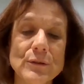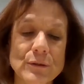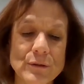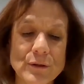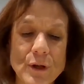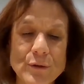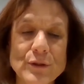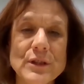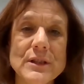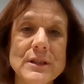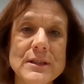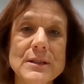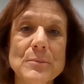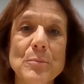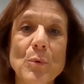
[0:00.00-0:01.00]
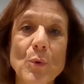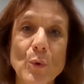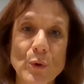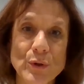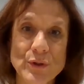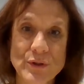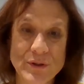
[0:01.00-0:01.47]
Notice the
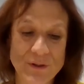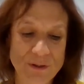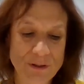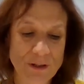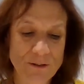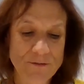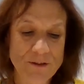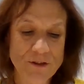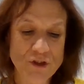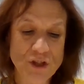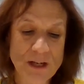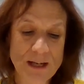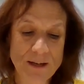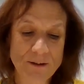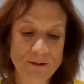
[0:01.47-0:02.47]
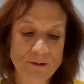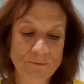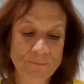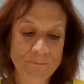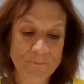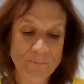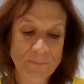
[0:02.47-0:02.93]
support of the chair
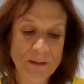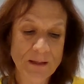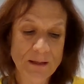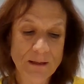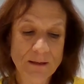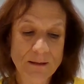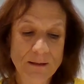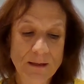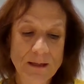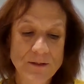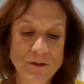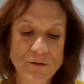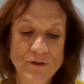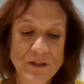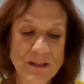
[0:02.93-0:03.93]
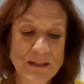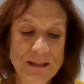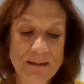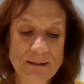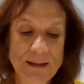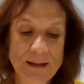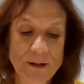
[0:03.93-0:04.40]
as you're
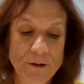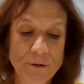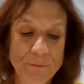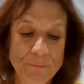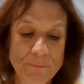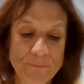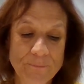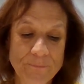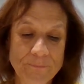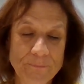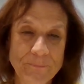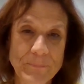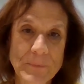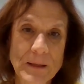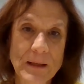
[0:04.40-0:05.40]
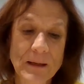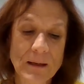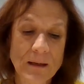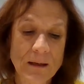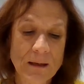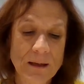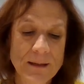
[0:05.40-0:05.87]
sitting there,
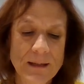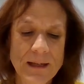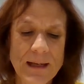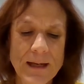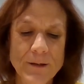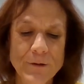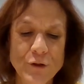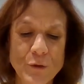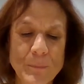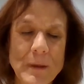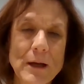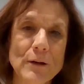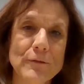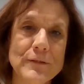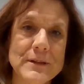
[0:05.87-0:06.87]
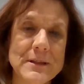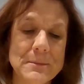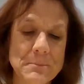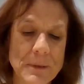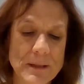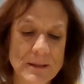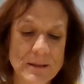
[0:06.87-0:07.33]
and allow your pelvis and
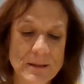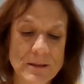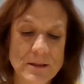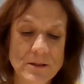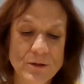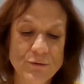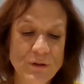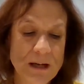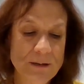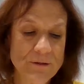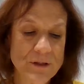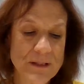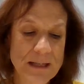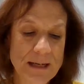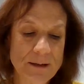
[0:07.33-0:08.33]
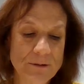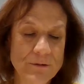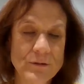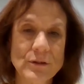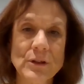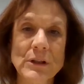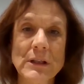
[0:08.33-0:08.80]
buttocks to ground down
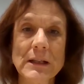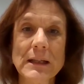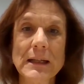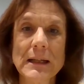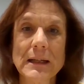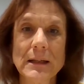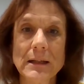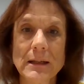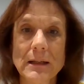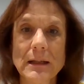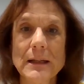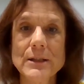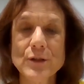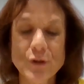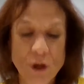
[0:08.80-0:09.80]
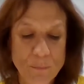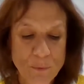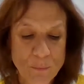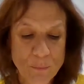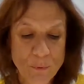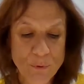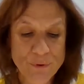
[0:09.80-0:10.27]
and your upper
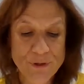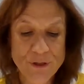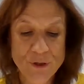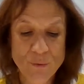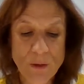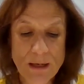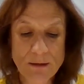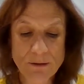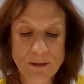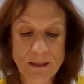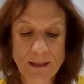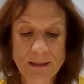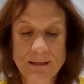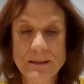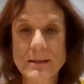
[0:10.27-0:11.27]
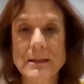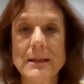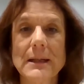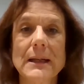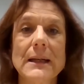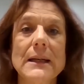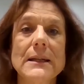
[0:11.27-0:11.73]
body to elongate
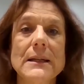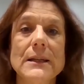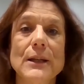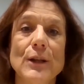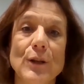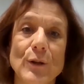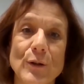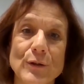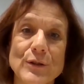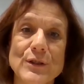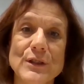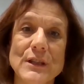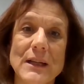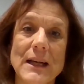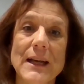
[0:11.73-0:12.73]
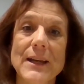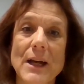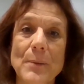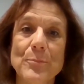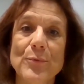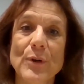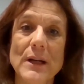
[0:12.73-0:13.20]
in an alert and
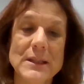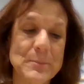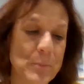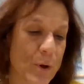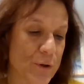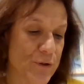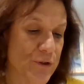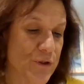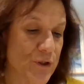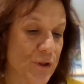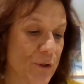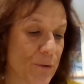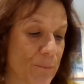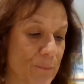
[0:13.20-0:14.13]
upright posture.